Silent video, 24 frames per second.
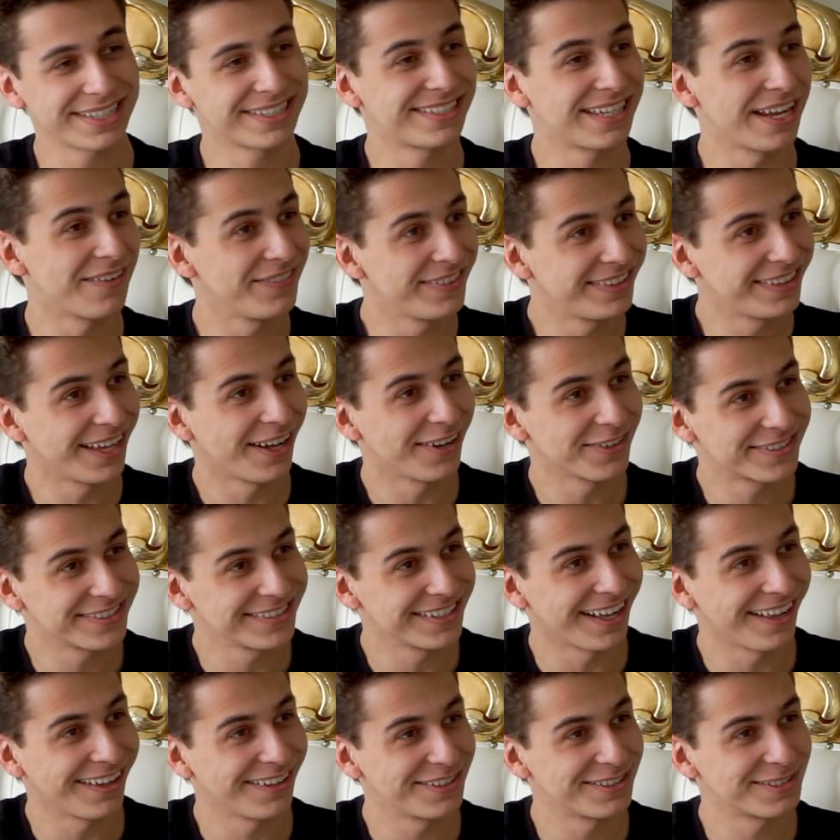is seven
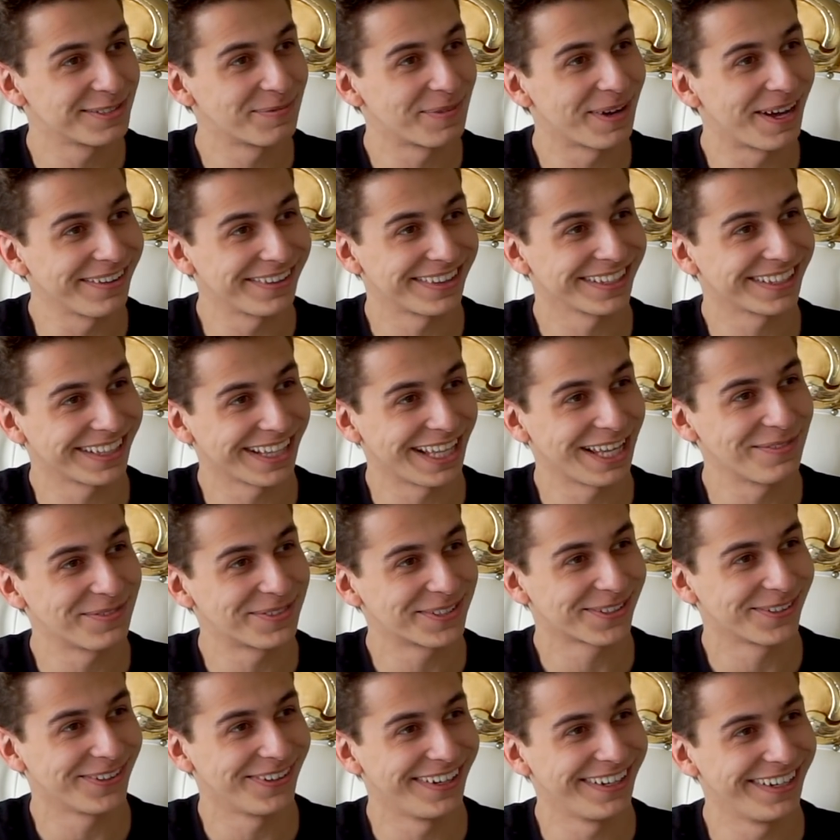thousand dollars about the Glam
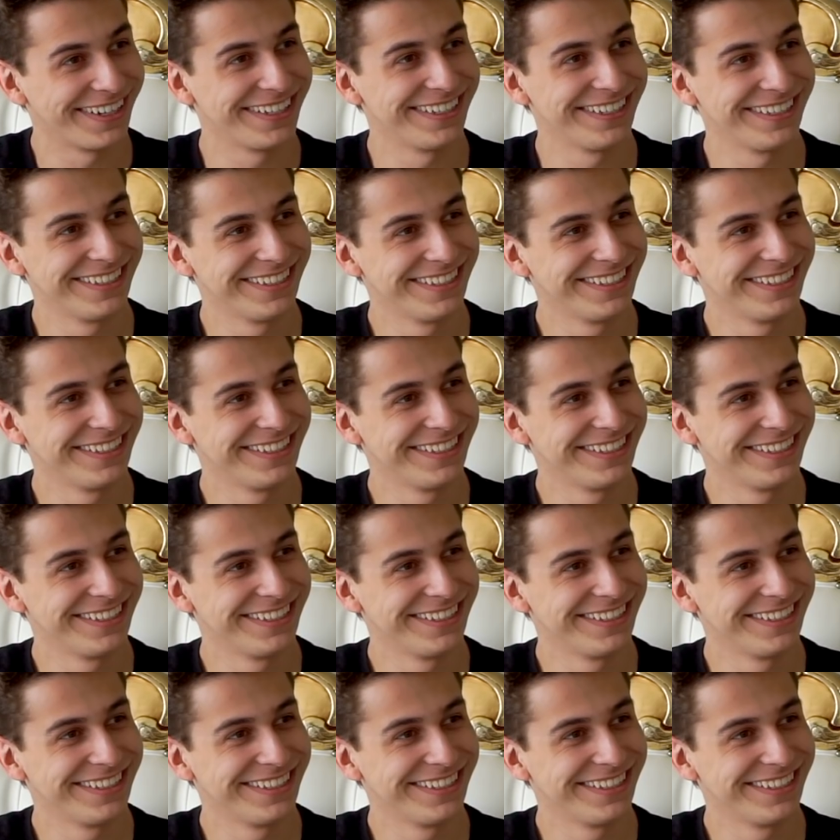Squad?